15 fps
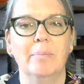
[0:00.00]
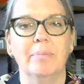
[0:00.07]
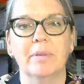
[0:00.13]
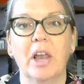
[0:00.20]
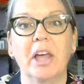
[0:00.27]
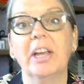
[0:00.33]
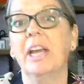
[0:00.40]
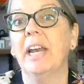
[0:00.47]

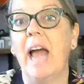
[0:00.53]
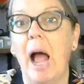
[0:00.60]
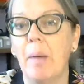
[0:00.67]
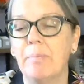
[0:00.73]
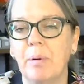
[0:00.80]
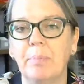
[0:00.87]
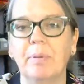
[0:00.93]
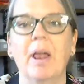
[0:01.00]
like an
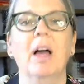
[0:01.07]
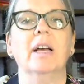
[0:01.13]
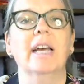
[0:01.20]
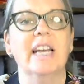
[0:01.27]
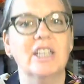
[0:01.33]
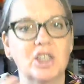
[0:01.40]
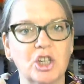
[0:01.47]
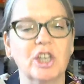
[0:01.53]
Apple plug,
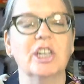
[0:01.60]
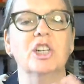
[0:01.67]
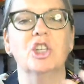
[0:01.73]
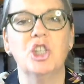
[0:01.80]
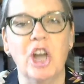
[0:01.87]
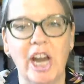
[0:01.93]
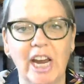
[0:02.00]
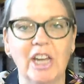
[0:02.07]
is going to
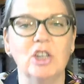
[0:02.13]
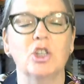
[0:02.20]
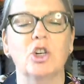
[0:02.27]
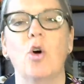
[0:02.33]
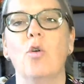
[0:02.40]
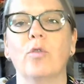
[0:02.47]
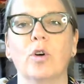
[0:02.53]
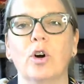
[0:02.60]
change
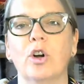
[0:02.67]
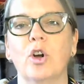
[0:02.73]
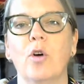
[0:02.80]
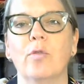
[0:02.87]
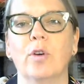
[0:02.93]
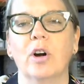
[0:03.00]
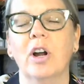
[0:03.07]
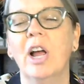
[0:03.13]
over and
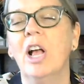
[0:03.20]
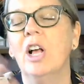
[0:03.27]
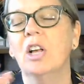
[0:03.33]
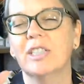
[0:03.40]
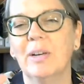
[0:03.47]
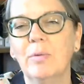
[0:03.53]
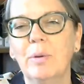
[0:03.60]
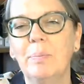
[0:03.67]
over.
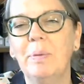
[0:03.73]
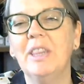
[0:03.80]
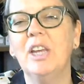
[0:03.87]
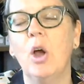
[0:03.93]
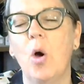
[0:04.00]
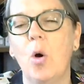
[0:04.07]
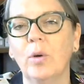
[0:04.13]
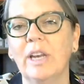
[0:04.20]
So that would be
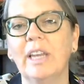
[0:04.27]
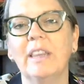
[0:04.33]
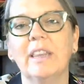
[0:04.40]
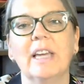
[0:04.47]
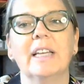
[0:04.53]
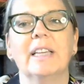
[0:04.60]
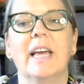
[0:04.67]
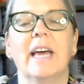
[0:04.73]
the only
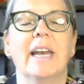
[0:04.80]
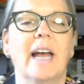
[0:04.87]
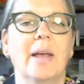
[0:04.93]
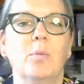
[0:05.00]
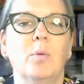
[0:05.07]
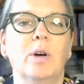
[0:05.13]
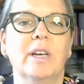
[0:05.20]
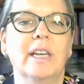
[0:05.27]
thing that I
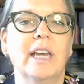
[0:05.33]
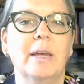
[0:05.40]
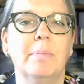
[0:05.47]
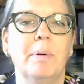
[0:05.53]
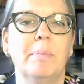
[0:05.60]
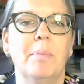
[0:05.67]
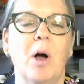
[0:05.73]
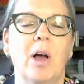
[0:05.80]
would keep
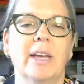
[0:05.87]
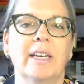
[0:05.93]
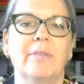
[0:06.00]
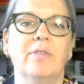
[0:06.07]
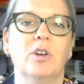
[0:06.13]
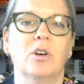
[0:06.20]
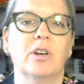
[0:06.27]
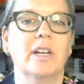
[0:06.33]
in mind
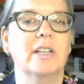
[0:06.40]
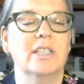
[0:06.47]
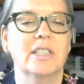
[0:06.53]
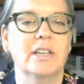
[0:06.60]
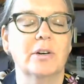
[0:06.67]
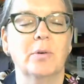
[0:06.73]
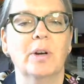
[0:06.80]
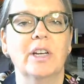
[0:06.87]
if you're
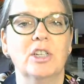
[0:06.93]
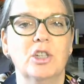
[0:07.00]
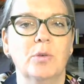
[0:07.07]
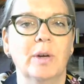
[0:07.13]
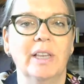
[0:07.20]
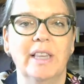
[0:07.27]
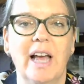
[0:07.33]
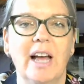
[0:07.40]
considering
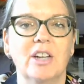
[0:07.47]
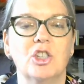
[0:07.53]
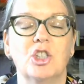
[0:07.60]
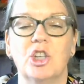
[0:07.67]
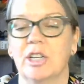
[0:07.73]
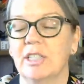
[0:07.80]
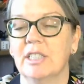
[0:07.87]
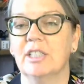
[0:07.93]
doing that,
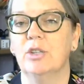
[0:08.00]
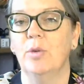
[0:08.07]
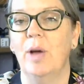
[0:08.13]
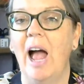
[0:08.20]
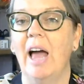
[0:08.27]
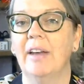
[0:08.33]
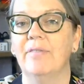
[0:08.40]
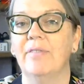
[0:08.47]
just to
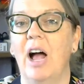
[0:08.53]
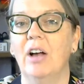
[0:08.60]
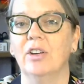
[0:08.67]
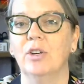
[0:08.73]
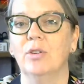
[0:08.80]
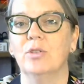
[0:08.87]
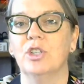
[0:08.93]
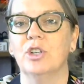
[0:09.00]
add
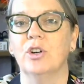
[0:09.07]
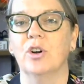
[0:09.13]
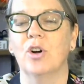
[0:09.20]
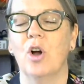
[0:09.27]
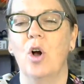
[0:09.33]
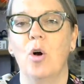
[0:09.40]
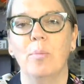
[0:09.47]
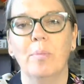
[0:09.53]
value to your
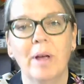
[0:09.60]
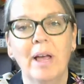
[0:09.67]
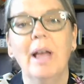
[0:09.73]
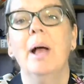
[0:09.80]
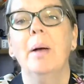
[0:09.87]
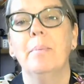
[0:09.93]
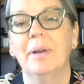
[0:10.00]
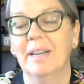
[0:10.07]
home.
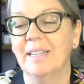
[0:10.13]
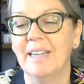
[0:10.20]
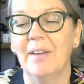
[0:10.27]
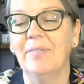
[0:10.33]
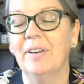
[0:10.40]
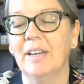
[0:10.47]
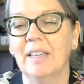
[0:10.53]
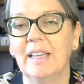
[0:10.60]
But it
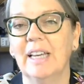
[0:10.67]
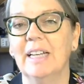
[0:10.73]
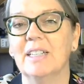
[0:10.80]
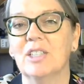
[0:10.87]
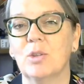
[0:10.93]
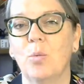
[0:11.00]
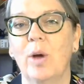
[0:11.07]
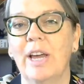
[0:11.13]
definitely
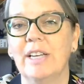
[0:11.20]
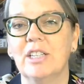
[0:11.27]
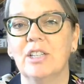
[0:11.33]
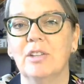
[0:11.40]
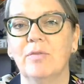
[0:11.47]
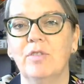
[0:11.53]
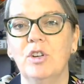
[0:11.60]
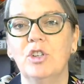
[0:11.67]
is the way to
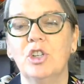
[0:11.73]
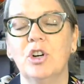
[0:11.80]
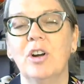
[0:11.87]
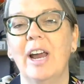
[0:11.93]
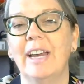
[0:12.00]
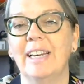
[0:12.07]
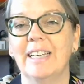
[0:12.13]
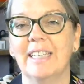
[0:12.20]
the future,
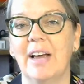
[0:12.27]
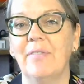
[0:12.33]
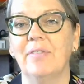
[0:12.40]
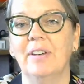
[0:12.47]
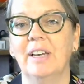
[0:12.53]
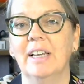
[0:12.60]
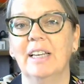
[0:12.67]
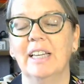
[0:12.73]
and
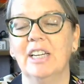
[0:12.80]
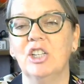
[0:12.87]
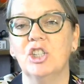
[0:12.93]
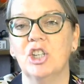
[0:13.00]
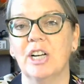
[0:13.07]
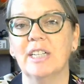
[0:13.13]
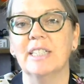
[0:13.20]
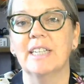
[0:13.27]
definitely
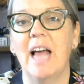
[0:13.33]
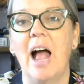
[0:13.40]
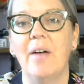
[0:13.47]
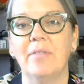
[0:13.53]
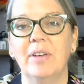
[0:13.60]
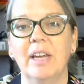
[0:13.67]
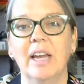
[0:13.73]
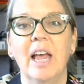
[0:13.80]
just
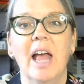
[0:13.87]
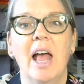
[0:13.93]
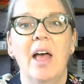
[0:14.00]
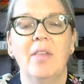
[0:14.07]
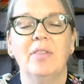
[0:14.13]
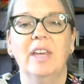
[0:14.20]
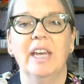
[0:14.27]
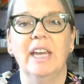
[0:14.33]
having
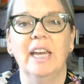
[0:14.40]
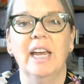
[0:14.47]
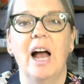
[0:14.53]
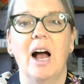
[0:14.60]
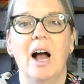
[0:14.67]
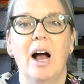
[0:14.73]
the